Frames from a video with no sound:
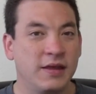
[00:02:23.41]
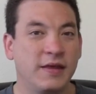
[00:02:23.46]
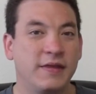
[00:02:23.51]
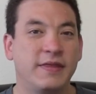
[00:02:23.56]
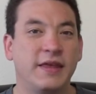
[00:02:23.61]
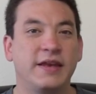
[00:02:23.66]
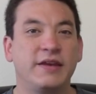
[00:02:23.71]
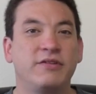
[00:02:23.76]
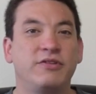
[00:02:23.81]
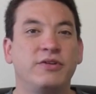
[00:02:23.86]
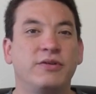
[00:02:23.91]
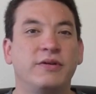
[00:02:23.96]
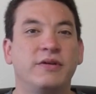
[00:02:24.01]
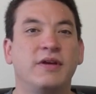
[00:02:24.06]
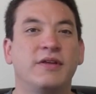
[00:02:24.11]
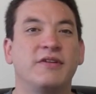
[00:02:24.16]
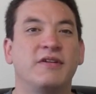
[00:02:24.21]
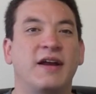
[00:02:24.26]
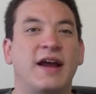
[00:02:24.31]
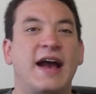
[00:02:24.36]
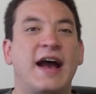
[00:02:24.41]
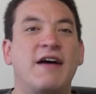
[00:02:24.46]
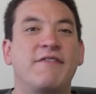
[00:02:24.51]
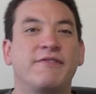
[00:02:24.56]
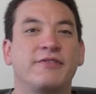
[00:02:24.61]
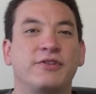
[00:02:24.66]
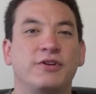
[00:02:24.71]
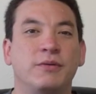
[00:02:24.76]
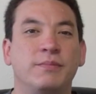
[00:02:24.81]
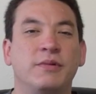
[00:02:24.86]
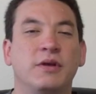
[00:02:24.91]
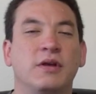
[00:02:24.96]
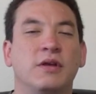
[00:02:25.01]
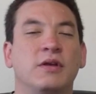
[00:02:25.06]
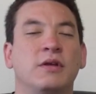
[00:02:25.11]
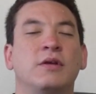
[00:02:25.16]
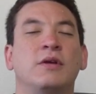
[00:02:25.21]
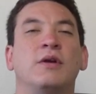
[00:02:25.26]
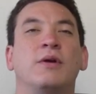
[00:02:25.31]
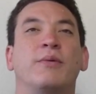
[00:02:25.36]
Then you do another half loop,
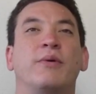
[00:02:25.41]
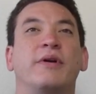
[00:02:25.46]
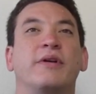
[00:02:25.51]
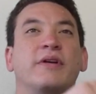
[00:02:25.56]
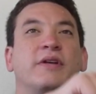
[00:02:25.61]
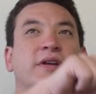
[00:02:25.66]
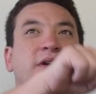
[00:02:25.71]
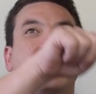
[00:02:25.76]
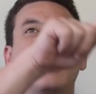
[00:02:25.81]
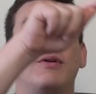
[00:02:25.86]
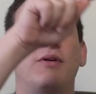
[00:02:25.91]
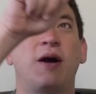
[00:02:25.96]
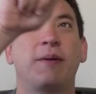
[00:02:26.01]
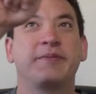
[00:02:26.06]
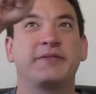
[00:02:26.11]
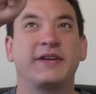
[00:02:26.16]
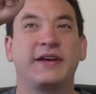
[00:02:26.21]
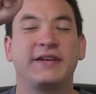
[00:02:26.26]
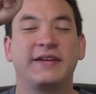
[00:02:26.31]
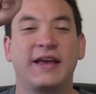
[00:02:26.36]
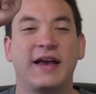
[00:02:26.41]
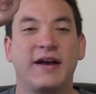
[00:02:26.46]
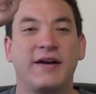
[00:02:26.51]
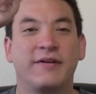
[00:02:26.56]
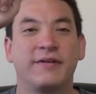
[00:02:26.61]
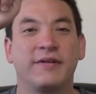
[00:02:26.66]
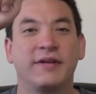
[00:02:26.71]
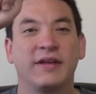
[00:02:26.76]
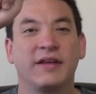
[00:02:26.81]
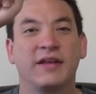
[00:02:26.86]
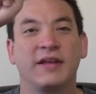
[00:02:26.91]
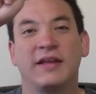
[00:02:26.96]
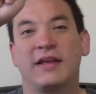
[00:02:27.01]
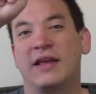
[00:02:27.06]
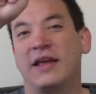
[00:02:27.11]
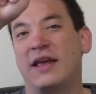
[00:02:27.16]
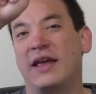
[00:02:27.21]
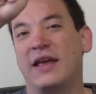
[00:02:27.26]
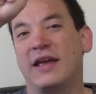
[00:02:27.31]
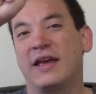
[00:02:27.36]
where you're going to go upside down
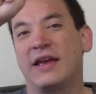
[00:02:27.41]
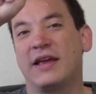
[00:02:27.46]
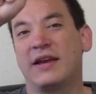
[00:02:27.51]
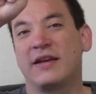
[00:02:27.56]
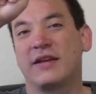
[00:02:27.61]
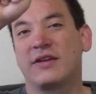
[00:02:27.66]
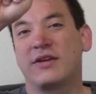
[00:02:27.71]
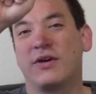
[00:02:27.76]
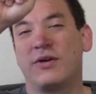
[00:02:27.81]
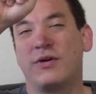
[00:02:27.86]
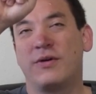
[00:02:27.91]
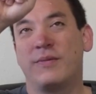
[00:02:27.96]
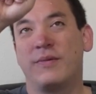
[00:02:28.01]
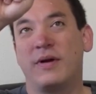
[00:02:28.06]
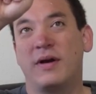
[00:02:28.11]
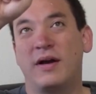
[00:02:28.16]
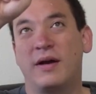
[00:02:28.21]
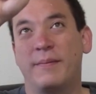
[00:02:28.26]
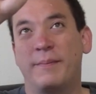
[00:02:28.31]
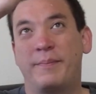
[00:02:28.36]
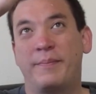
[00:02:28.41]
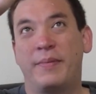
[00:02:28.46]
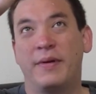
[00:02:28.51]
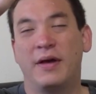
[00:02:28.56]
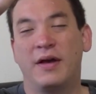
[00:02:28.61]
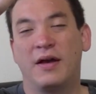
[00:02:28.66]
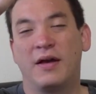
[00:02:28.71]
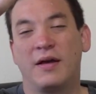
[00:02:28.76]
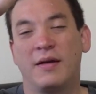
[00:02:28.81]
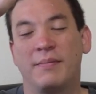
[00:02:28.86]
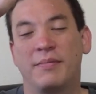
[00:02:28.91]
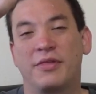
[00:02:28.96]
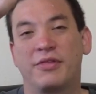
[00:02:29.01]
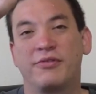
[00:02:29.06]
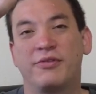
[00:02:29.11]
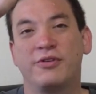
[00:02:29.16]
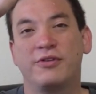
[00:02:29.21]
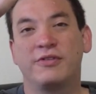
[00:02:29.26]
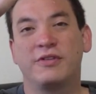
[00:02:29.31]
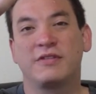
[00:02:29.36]
and go
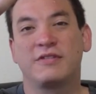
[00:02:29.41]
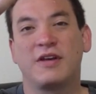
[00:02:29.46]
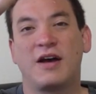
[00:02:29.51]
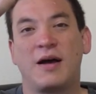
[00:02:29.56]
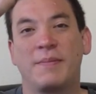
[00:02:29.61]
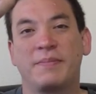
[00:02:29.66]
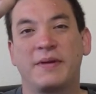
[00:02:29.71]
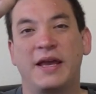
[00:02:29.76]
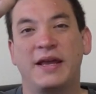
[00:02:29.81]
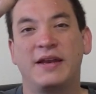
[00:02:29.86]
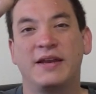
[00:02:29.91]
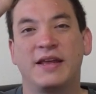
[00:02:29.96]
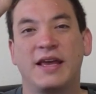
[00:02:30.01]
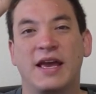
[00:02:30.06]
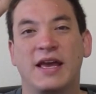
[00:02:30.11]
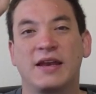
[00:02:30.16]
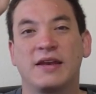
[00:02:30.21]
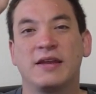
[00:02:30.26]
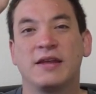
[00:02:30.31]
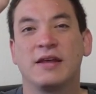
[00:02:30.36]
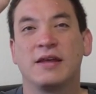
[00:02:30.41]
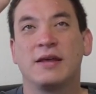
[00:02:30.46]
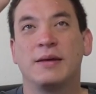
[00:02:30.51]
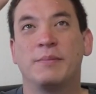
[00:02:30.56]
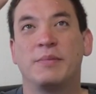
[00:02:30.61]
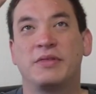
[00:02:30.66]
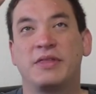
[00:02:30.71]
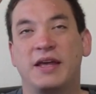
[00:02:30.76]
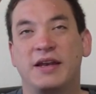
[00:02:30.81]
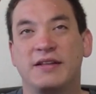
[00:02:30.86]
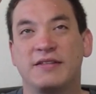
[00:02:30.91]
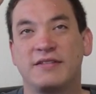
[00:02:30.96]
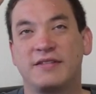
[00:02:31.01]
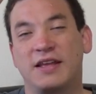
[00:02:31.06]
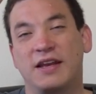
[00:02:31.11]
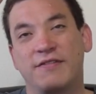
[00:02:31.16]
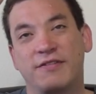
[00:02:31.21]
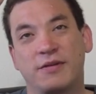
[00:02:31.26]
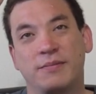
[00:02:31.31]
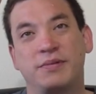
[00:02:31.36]
through the top gate again, but then
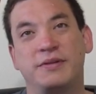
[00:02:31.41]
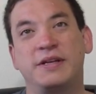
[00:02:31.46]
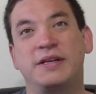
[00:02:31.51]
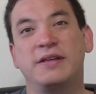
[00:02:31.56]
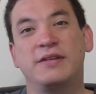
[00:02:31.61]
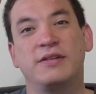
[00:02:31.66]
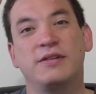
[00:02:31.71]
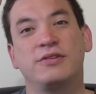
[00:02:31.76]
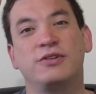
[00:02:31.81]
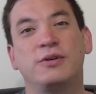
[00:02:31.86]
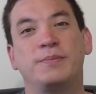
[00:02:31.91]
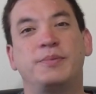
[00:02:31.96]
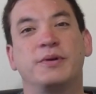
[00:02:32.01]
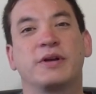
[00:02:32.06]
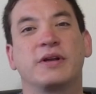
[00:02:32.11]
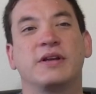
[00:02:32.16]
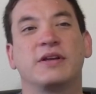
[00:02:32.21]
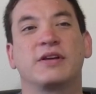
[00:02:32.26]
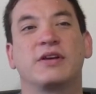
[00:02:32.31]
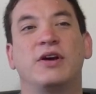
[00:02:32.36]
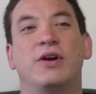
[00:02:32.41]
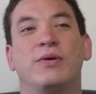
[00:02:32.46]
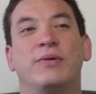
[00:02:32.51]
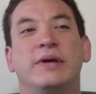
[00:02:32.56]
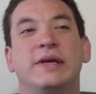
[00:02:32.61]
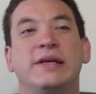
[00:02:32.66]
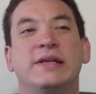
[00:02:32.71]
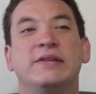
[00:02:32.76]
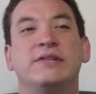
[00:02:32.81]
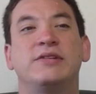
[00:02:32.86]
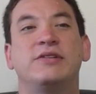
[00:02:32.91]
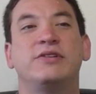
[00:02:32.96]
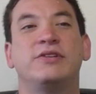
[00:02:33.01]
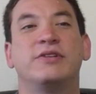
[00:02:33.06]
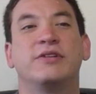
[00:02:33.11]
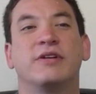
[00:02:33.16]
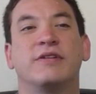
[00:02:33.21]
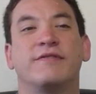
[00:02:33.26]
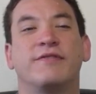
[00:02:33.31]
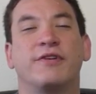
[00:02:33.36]
instead of completing the loop, you're going to go into
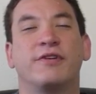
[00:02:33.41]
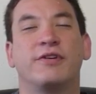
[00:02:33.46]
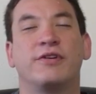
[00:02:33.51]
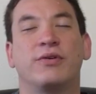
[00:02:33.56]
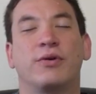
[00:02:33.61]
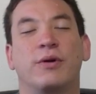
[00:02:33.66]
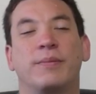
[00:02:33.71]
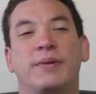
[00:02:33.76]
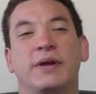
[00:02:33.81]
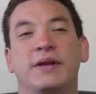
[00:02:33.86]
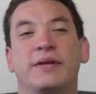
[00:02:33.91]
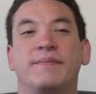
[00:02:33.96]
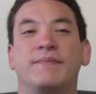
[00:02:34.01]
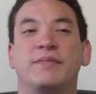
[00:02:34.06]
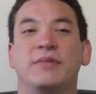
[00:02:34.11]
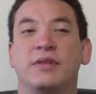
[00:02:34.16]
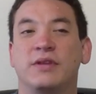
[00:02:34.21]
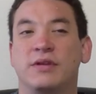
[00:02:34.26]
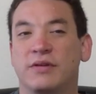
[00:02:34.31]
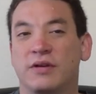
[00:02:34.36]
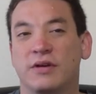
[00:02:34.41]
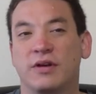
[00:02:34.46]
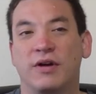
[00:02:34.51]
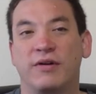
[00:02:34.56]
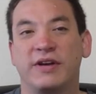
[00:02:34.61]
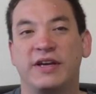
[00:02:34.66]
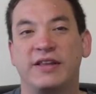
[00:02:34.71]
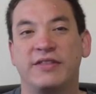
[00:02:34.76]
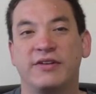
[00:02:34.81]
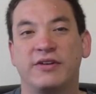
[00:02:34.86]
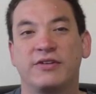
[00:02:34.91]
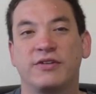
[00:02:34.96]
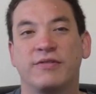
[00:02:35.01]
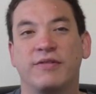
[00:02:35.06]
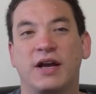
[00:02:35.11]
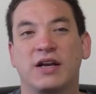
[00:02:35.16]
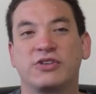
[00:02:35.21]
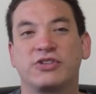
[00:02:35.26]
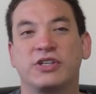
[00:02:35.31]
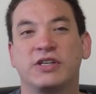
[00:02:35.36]
your inverted orbit. You can go either
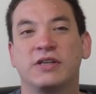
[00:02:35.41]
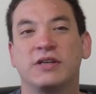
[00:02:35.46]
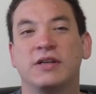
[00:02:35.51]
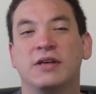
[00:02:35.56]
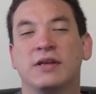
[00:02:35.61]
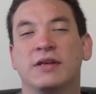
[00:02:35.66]
direction